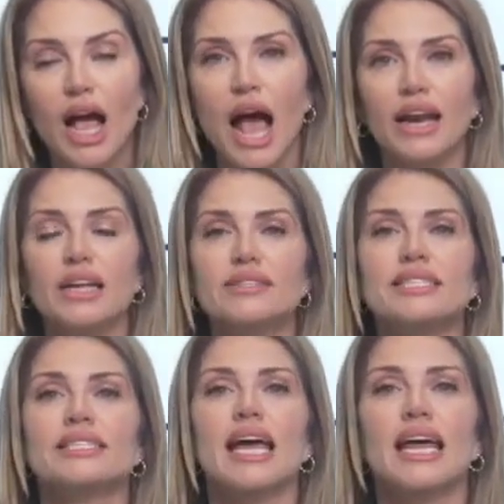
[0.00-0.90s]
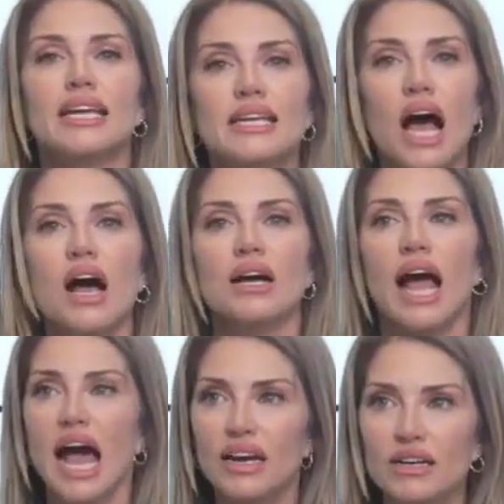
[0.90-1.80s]
How do you stay young?
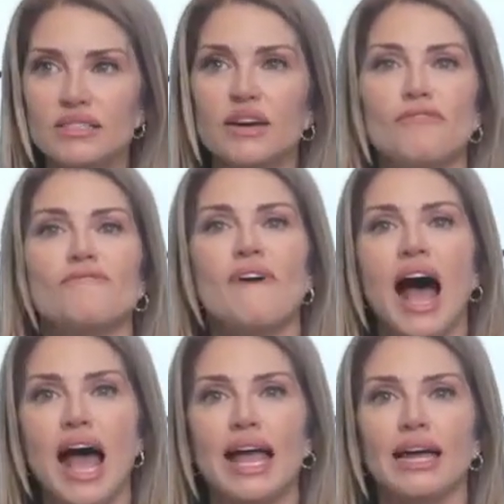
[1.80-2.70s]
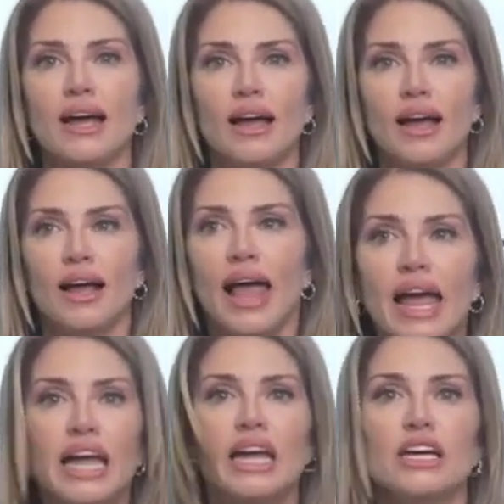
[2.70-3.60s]
How do you defy
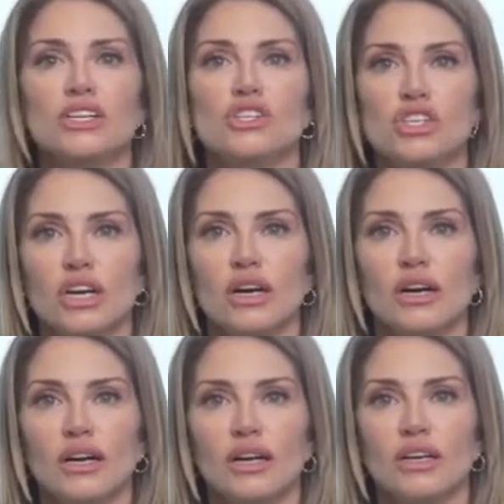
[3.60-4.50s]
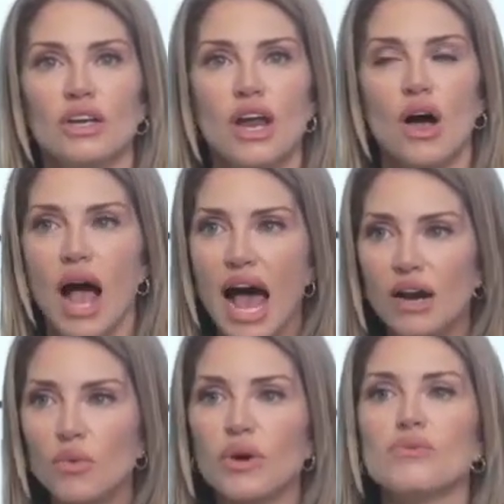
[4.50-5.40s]
age? You know, how
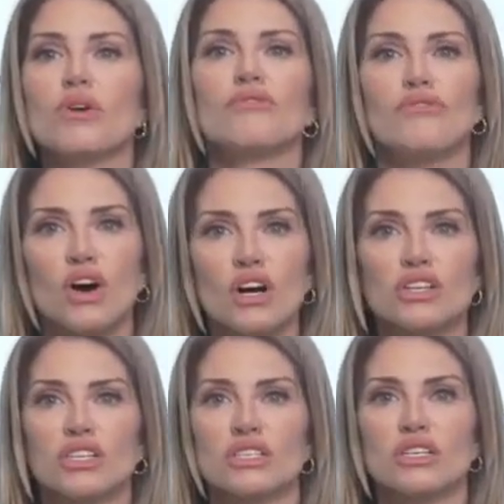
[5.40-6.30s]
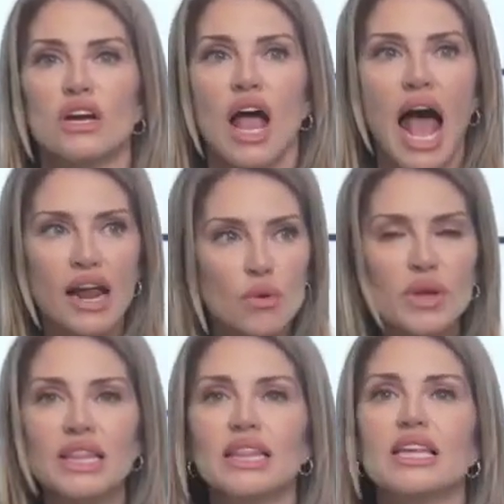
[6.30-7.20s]
do we reverse? How do
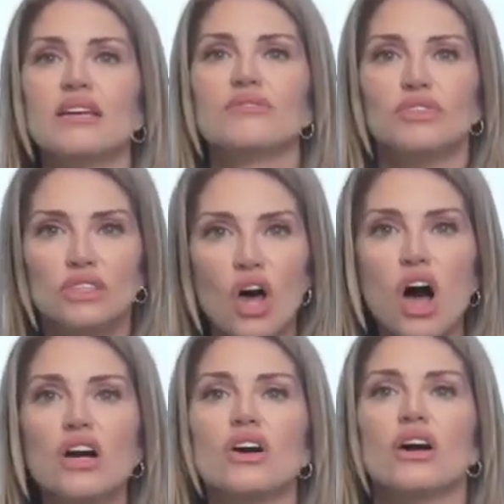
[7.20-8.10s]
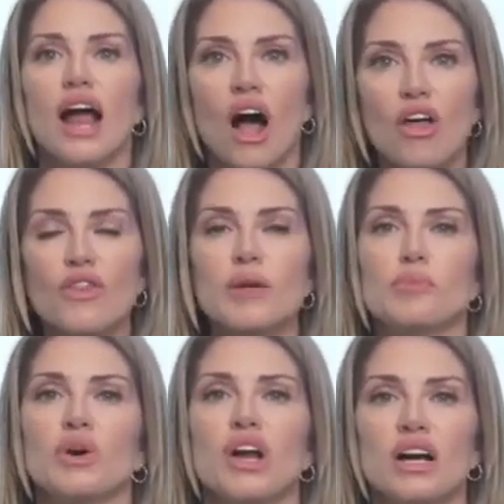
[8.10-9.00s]
we live longer, healthy,
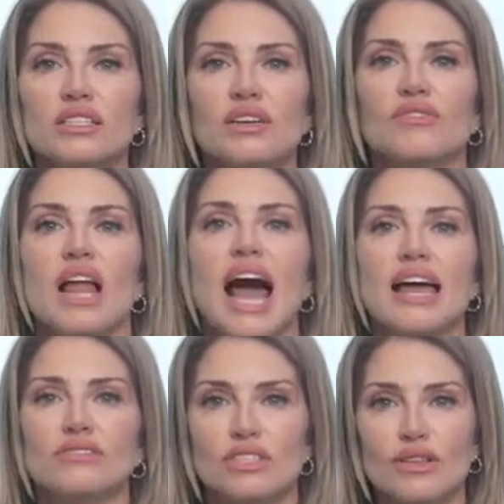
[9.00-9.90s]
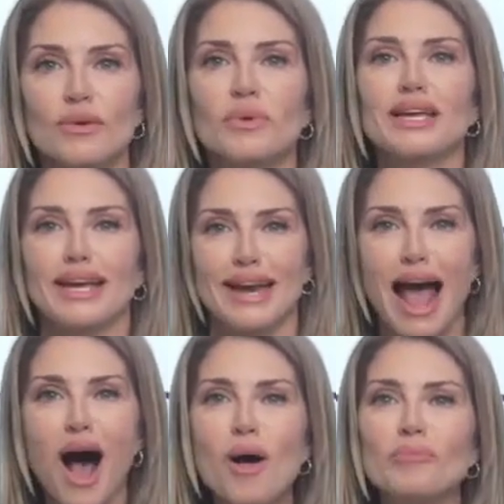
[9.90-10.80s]
productive lives so that we can
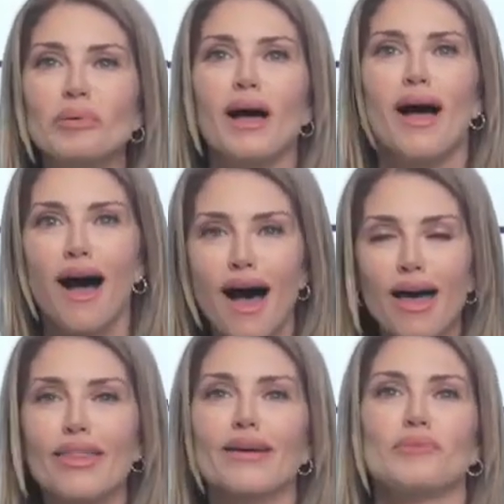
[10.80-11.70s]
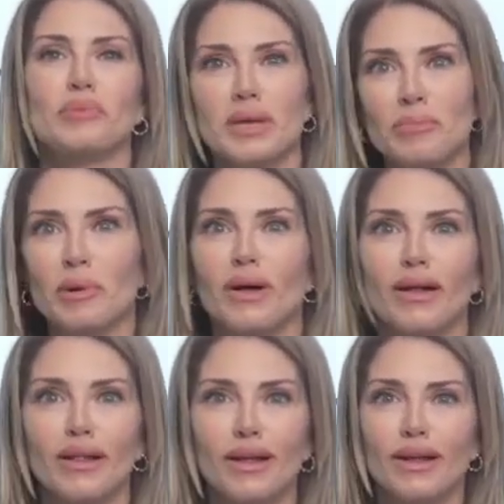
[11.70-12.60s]
help other
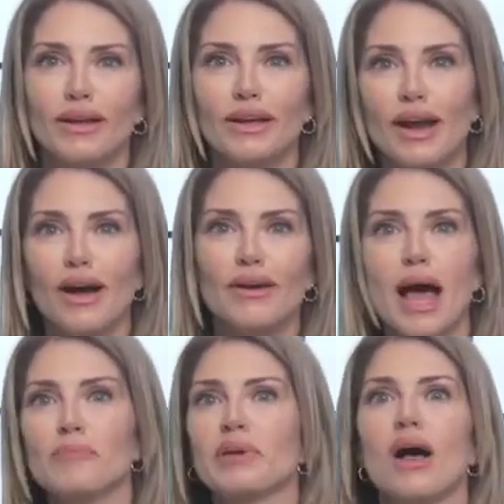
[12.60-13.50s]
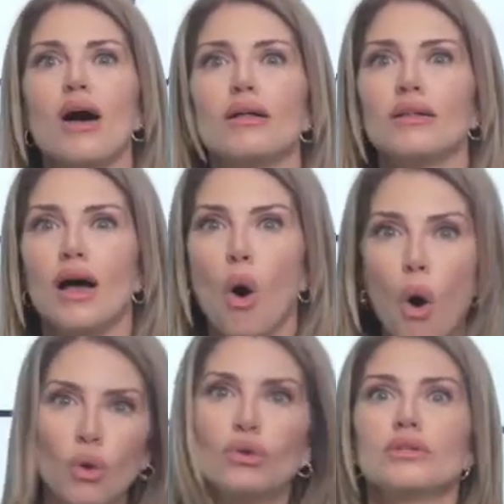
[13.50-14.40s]
people? You know, not be all
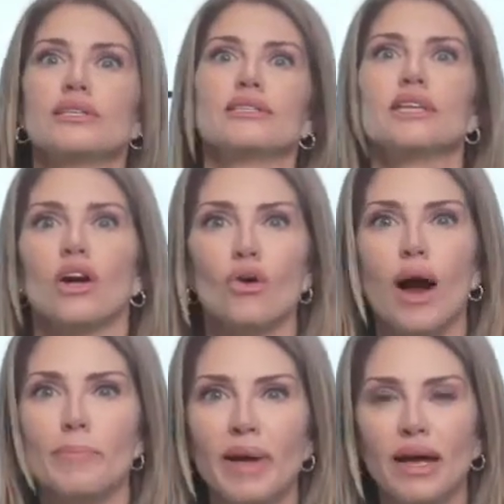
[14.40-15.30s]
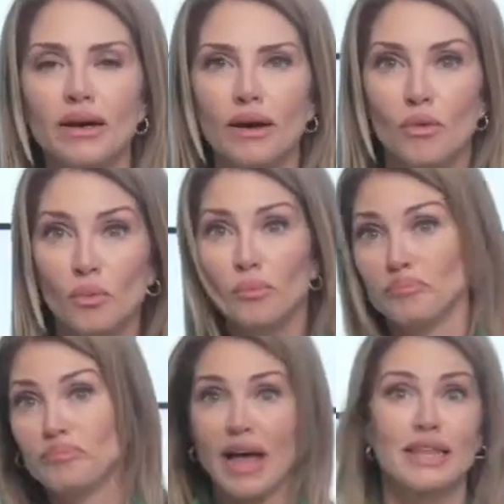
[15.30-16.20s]
old and decrepit.
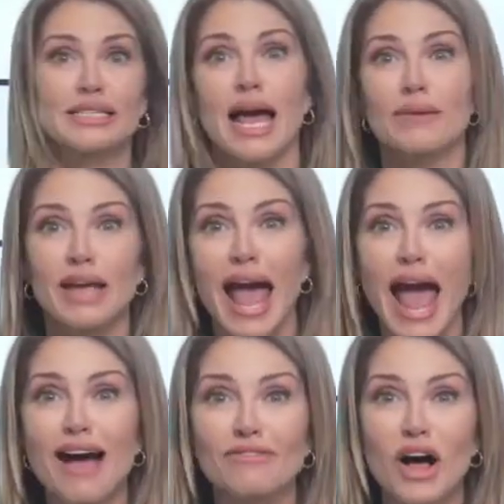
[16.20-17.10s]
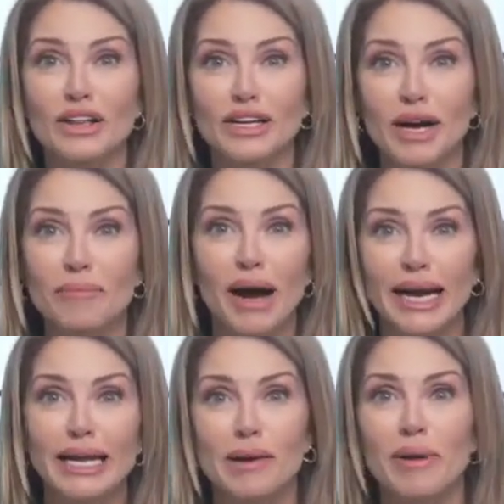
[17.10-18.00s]
By the time you have all of your
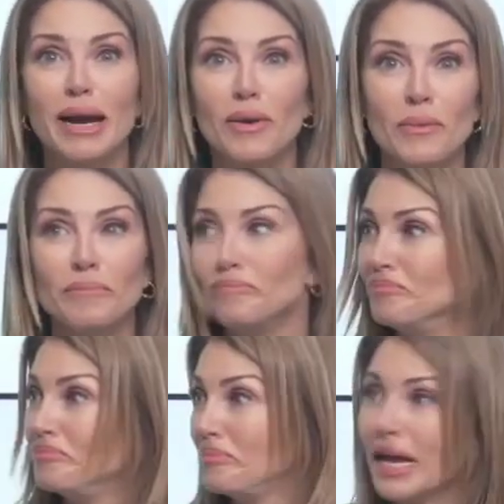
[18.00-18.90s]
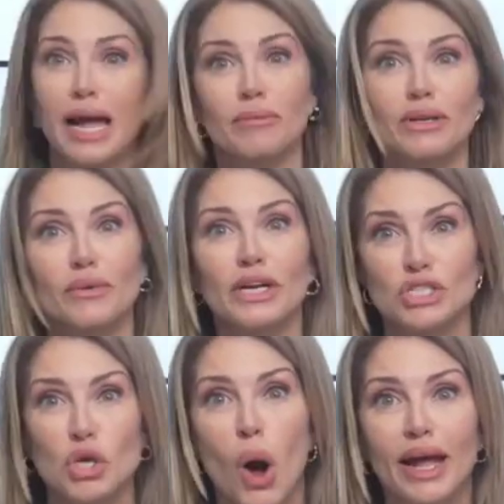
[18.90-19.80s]
money, you better be able to
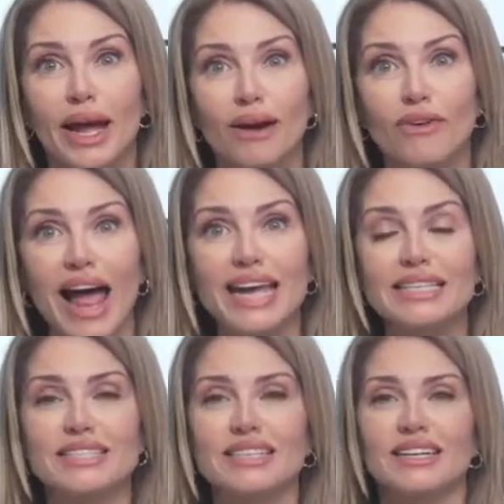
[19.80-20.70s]
enjoy it, right?